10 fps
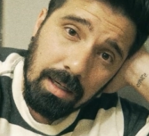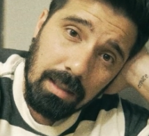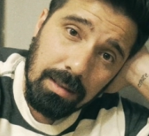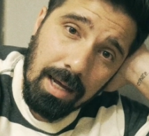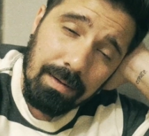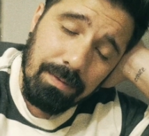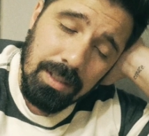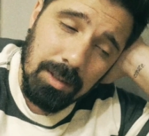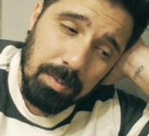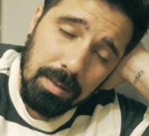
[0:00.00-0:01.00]
A lot of
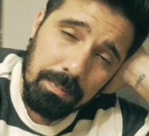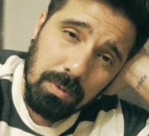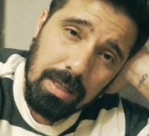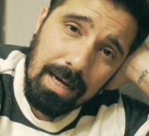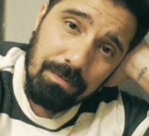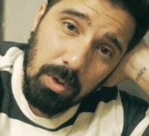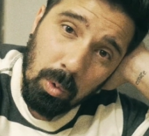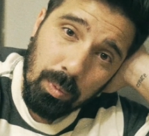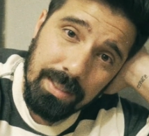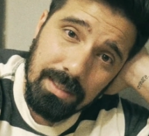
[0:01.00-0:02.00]
these people have no
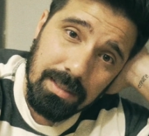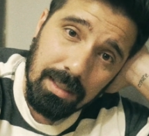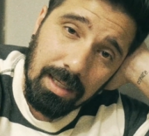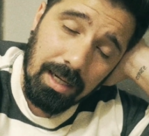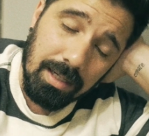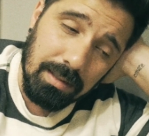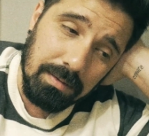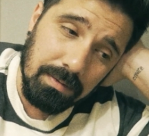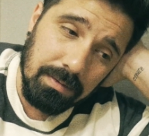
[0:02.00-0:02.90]
reason to lie.